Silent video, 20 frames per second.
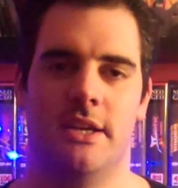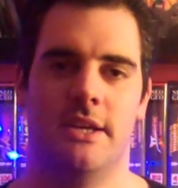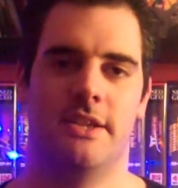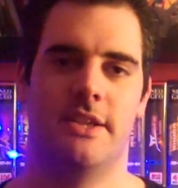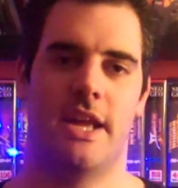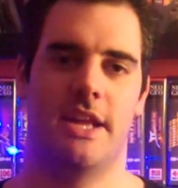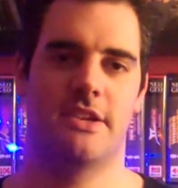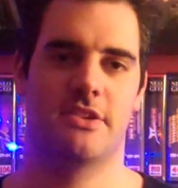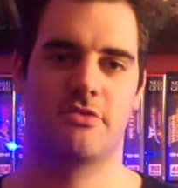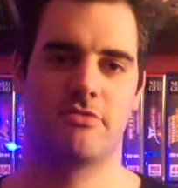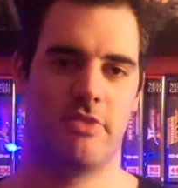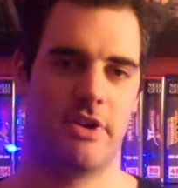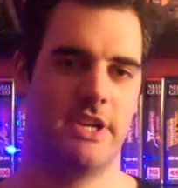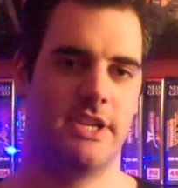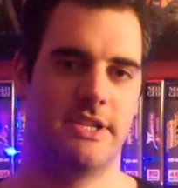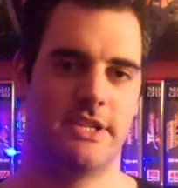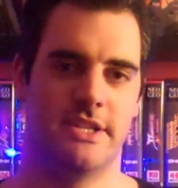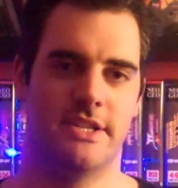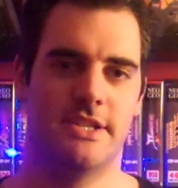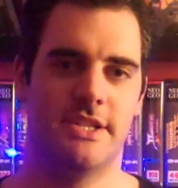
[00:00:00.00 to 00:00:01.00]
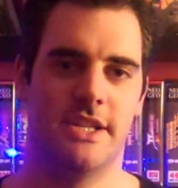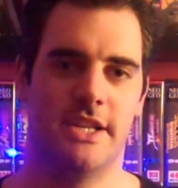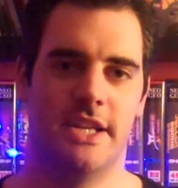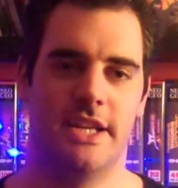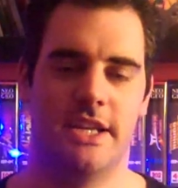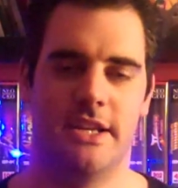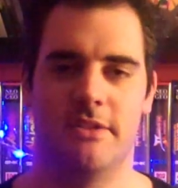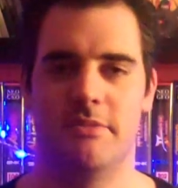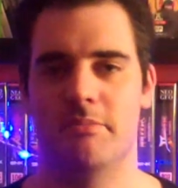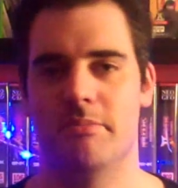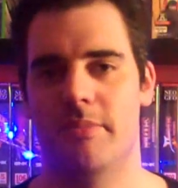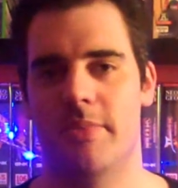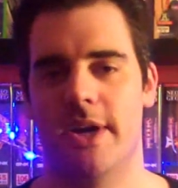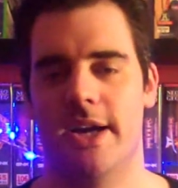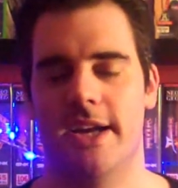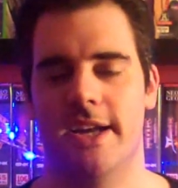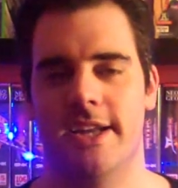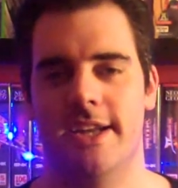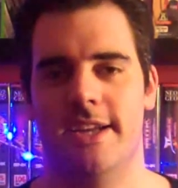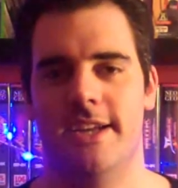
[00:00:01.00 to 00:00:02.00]
that's great to see,
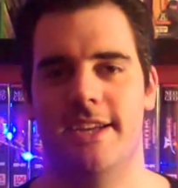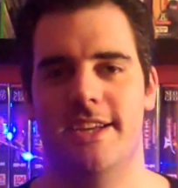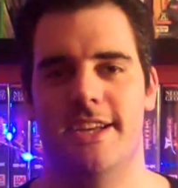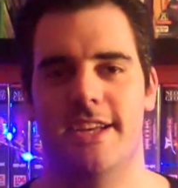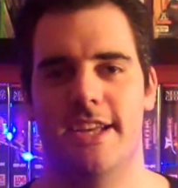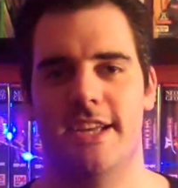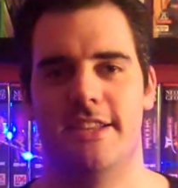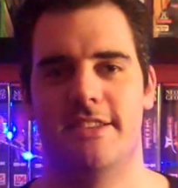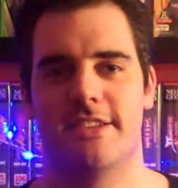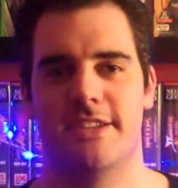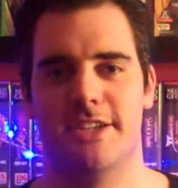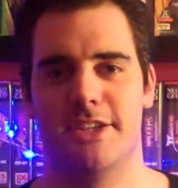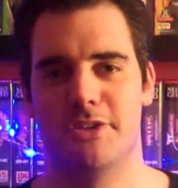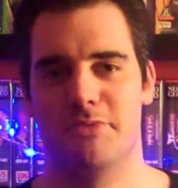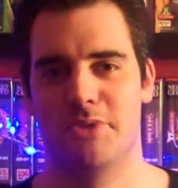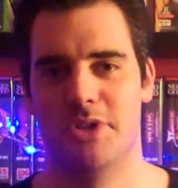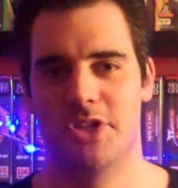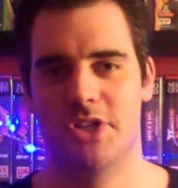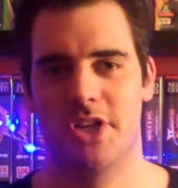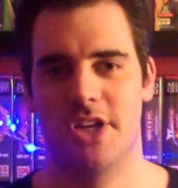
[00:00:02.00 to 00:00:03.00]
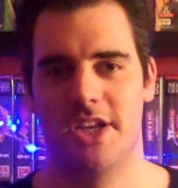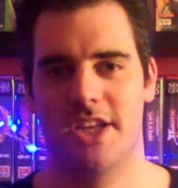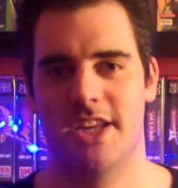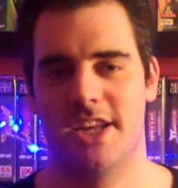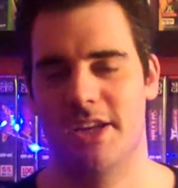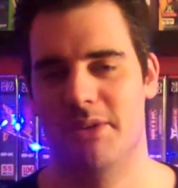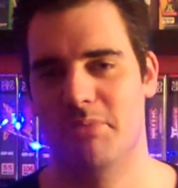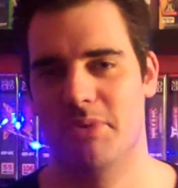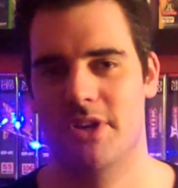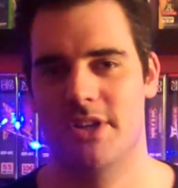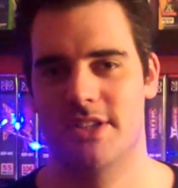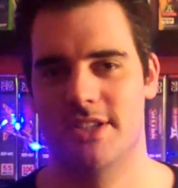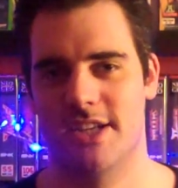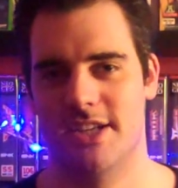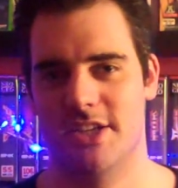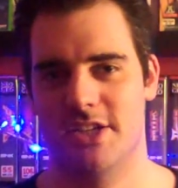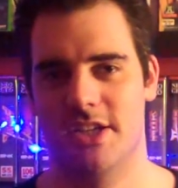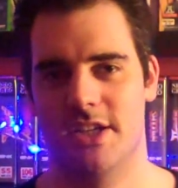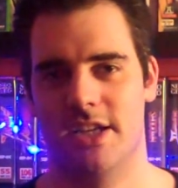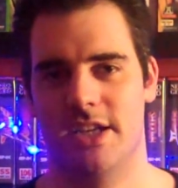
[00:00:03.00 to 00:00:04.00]
but it's a little bit cheeky because
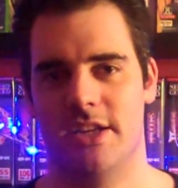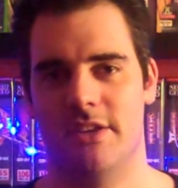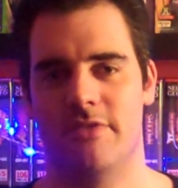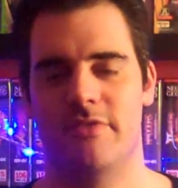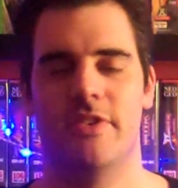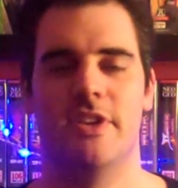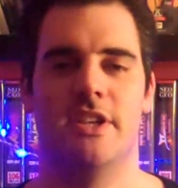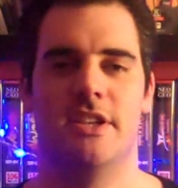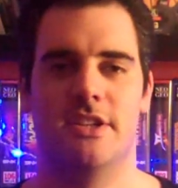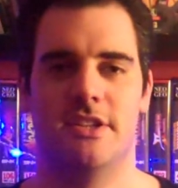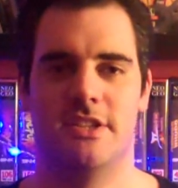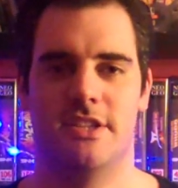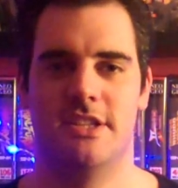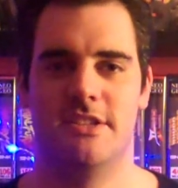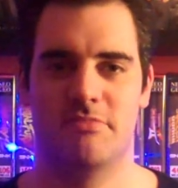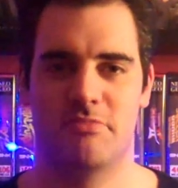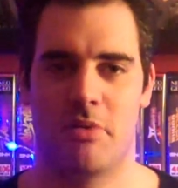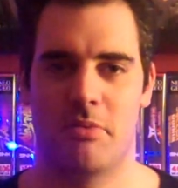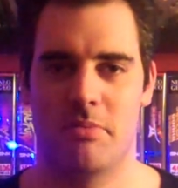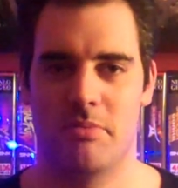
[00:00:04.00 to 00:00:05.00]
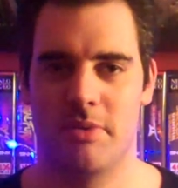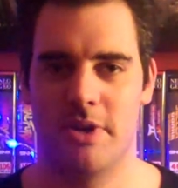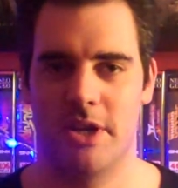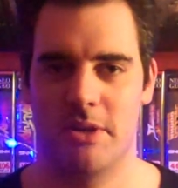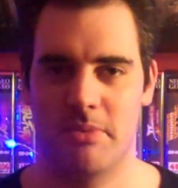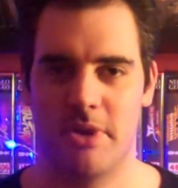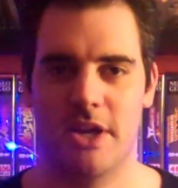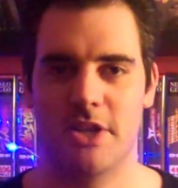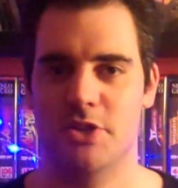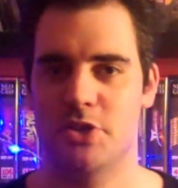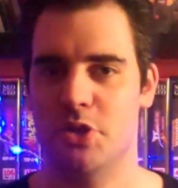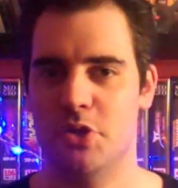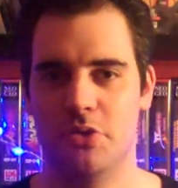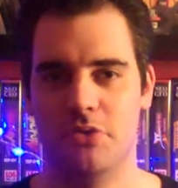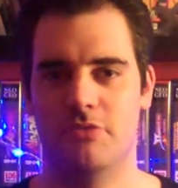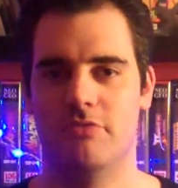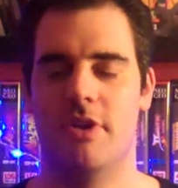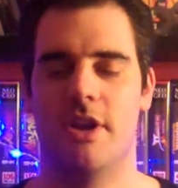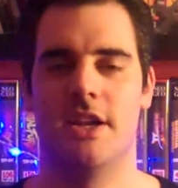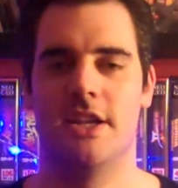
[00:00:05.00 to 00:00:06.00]
actually Finland is probably about
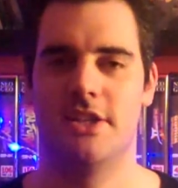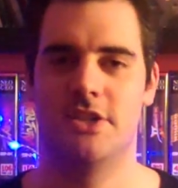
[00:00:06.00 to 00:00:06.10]
2 rally